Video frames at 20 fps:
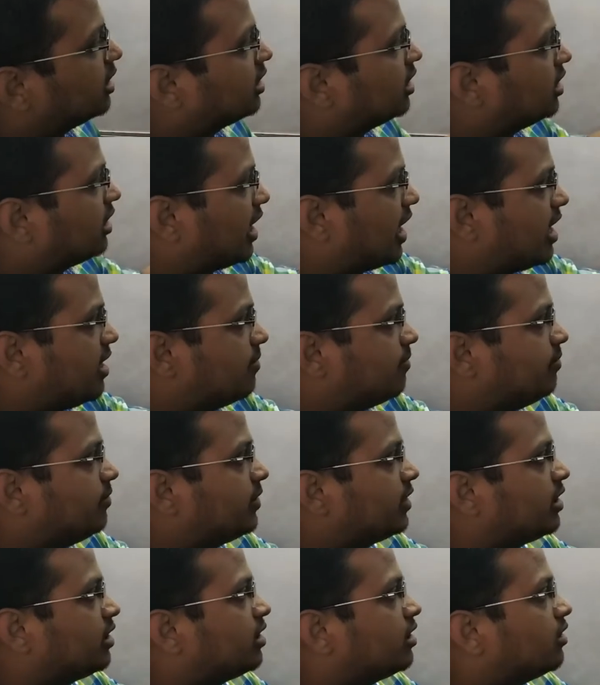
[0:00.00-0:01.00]
the
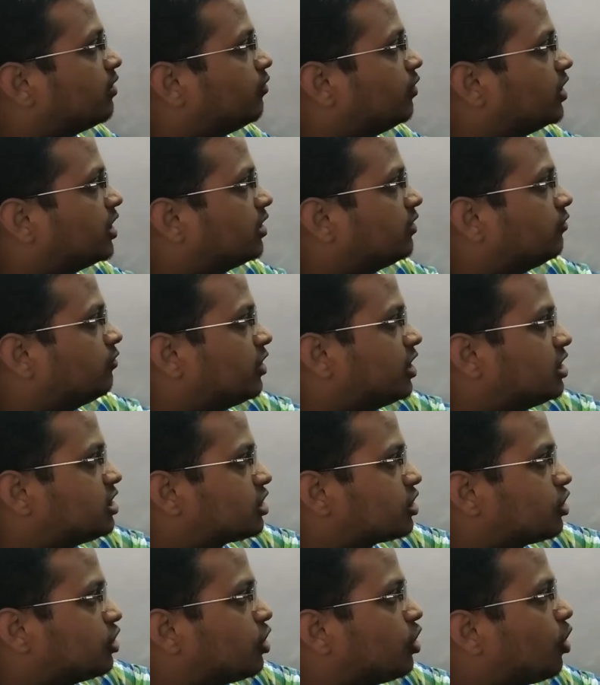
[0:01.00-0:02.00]
time within which
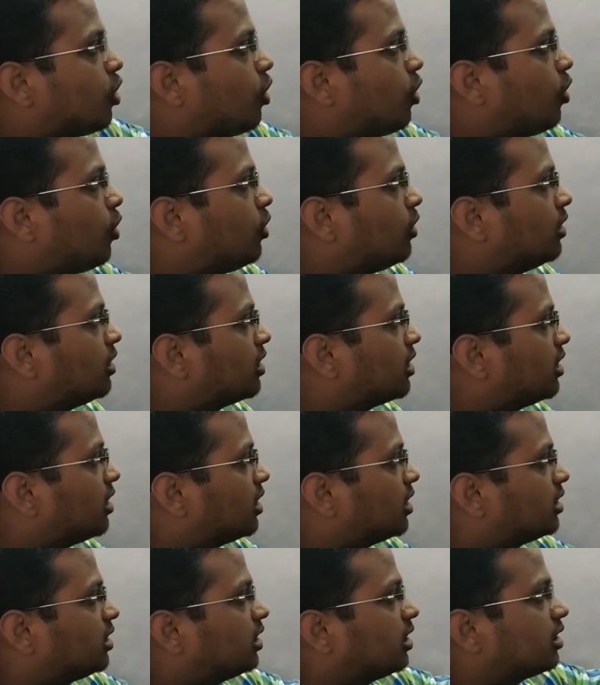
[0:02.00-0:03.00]
all the
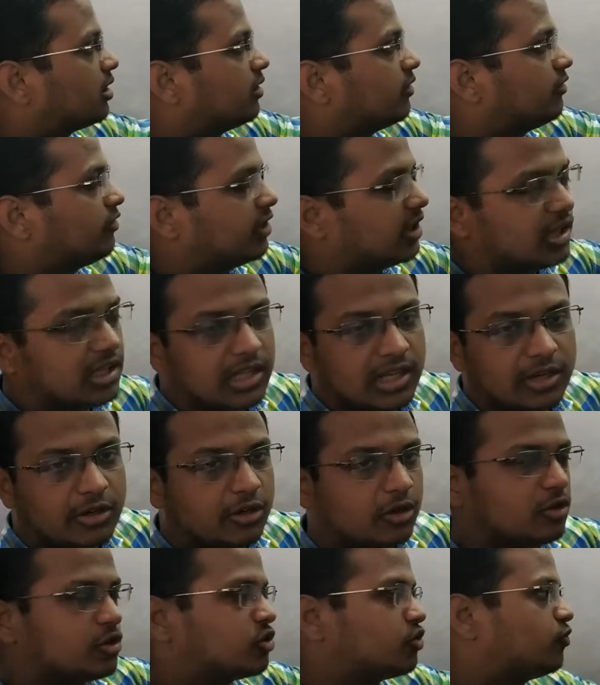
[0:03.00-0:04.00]
other free
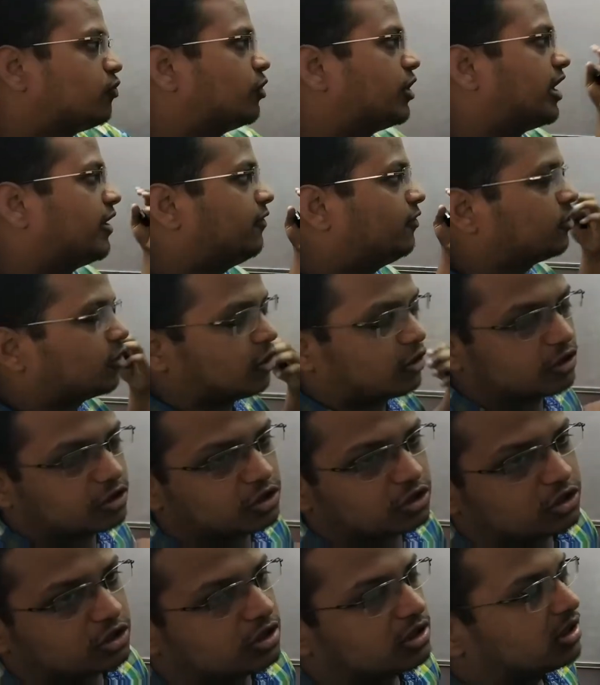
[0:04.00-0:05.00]
electrons would have
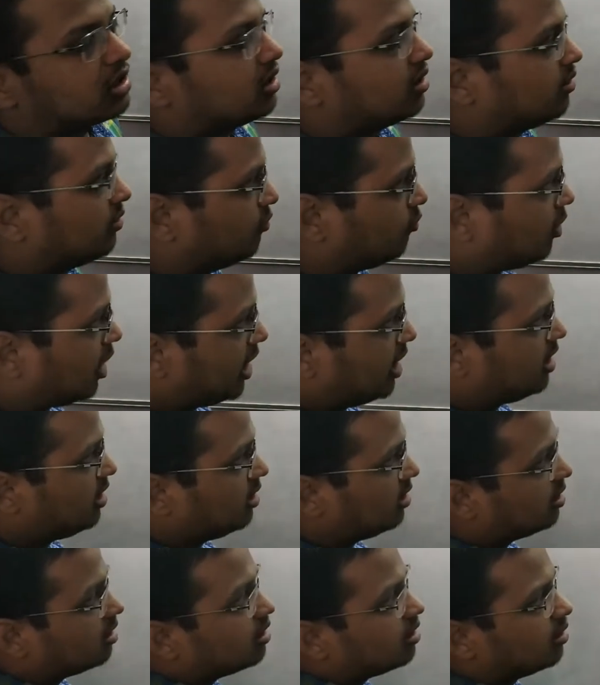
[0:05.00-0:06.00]
crossed. Why?
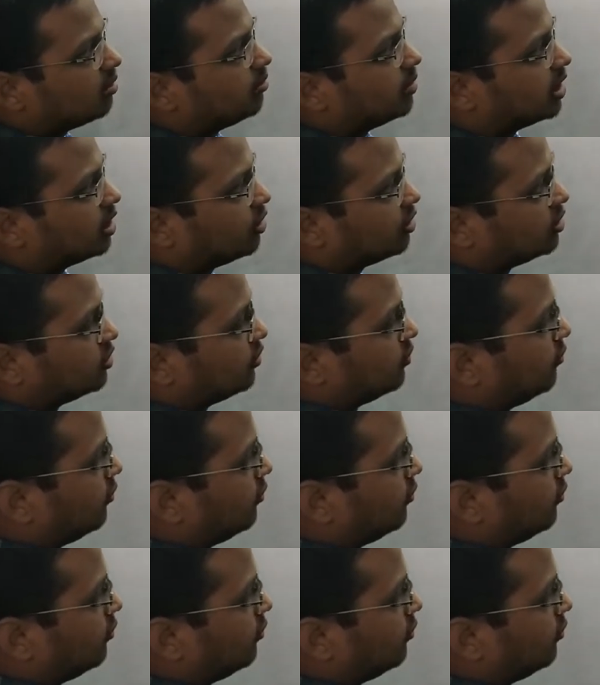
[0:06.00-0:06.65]
Because